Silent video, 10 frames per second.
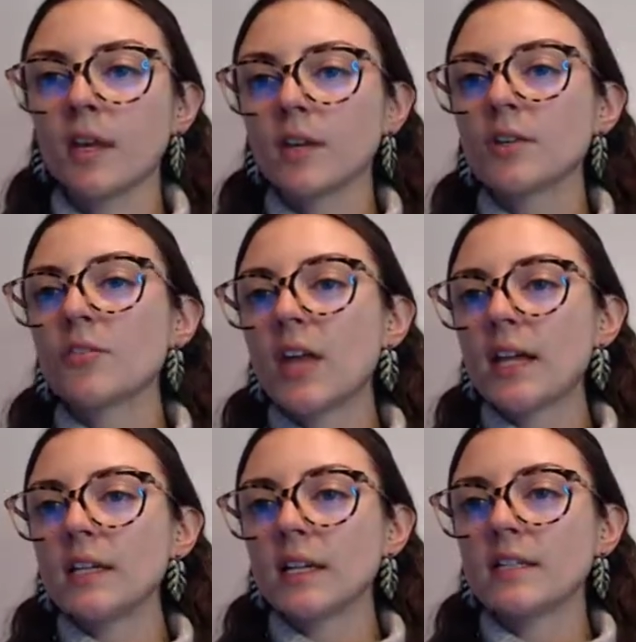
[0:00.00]
You'll
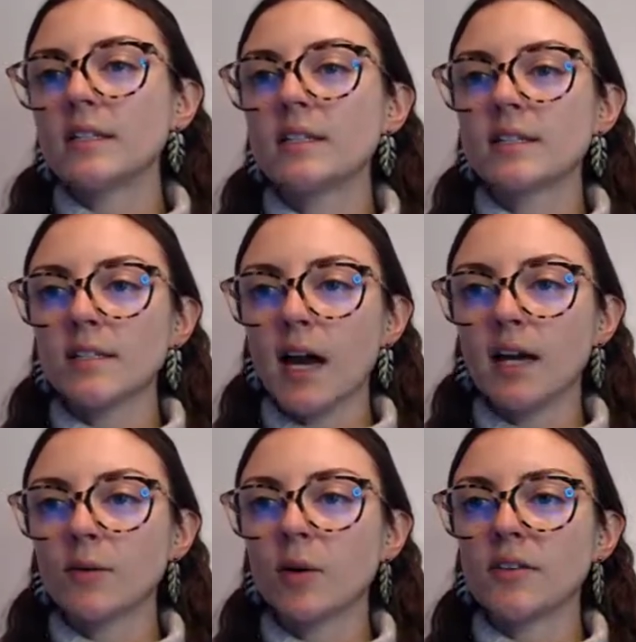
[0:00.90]
then need to
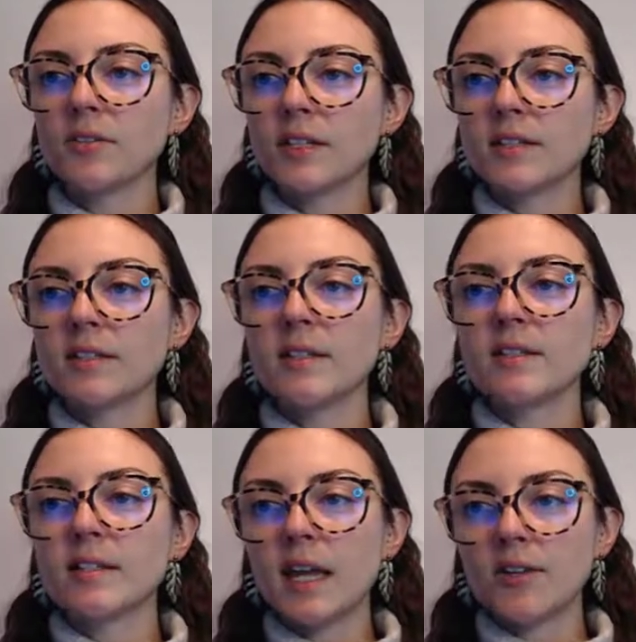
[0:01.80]
decide whether this is a
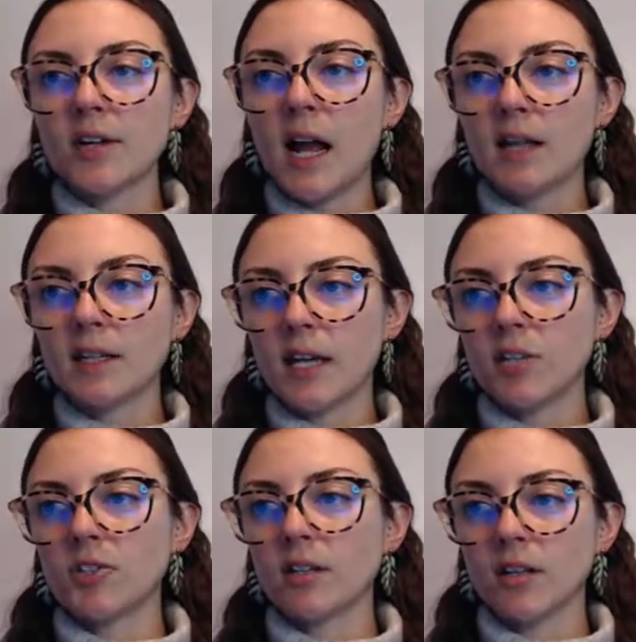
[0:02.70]
standard
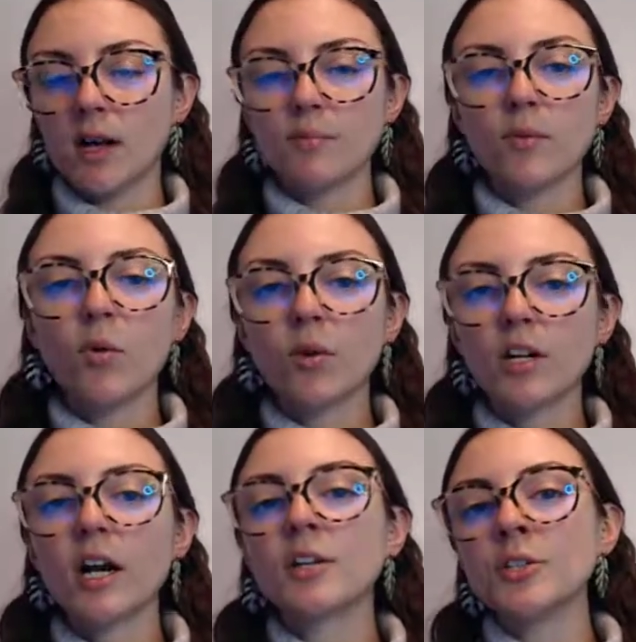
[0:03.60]
allocation club
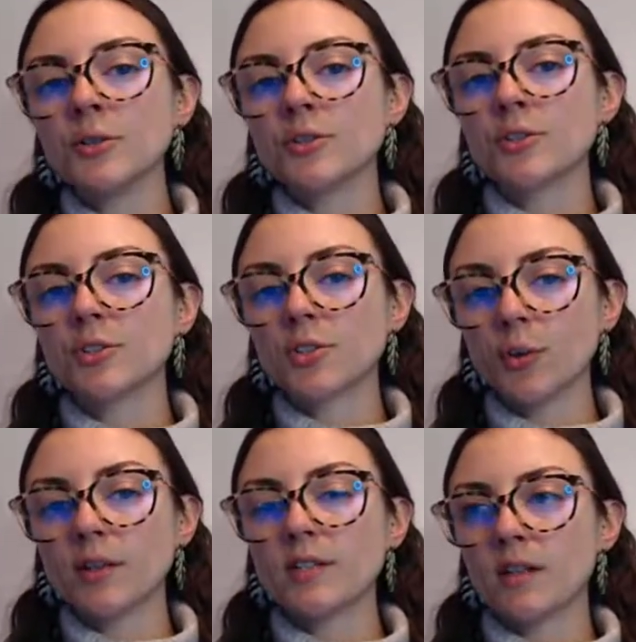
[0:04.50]
or a user's
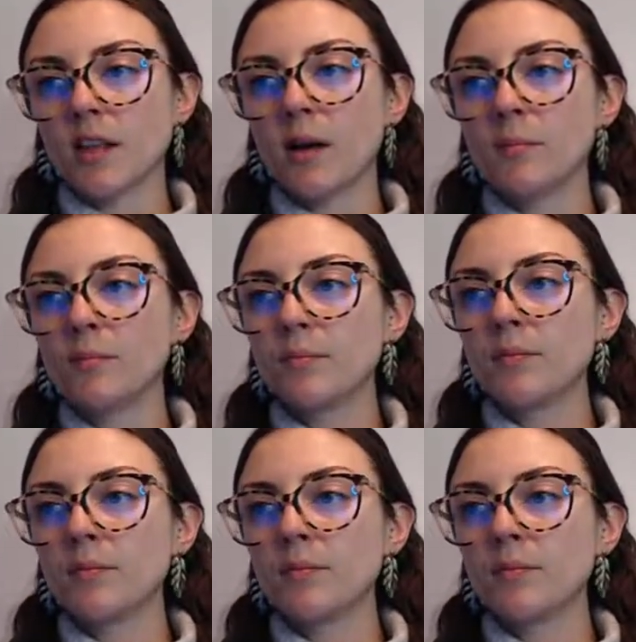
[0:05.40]
choice club.